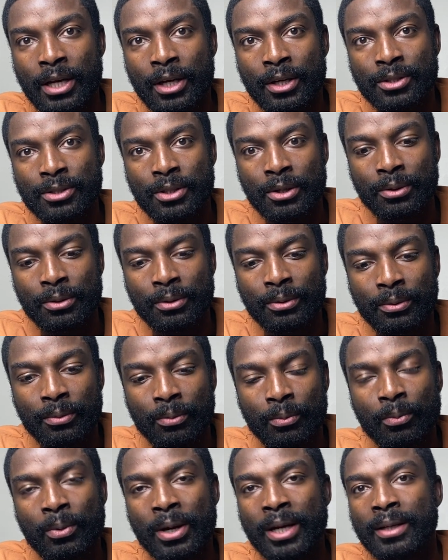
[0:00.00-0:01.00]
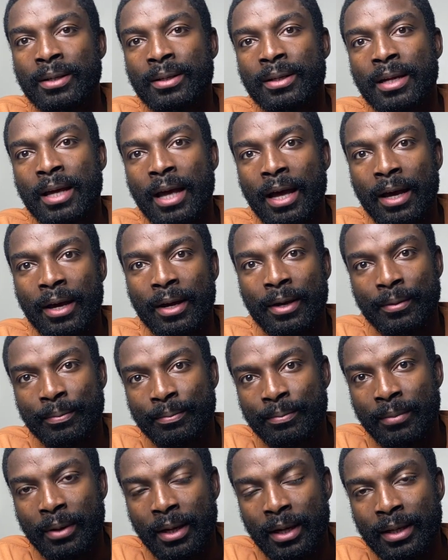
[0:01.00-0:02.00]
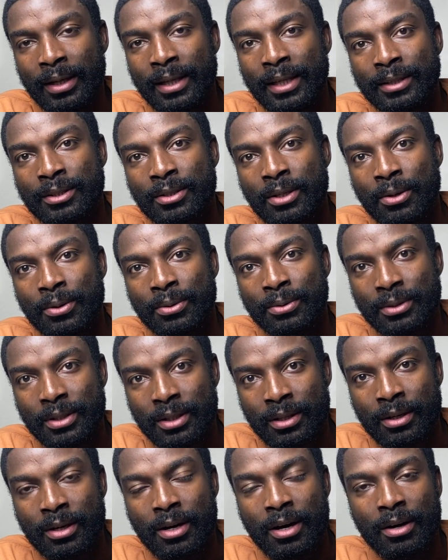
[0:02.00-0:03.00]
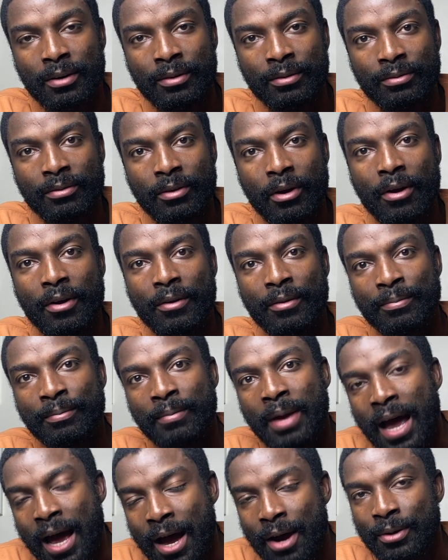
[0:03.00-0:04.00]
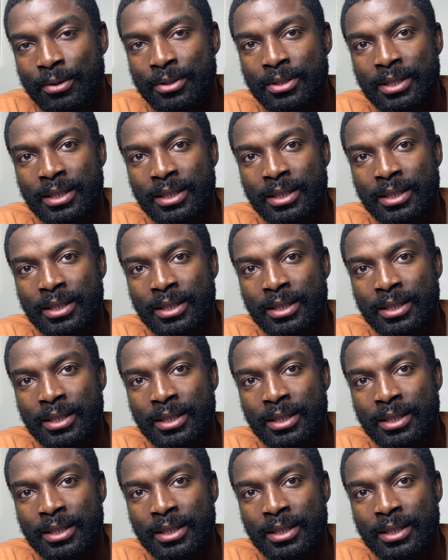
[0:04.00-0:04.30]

So when a leaseholder of a house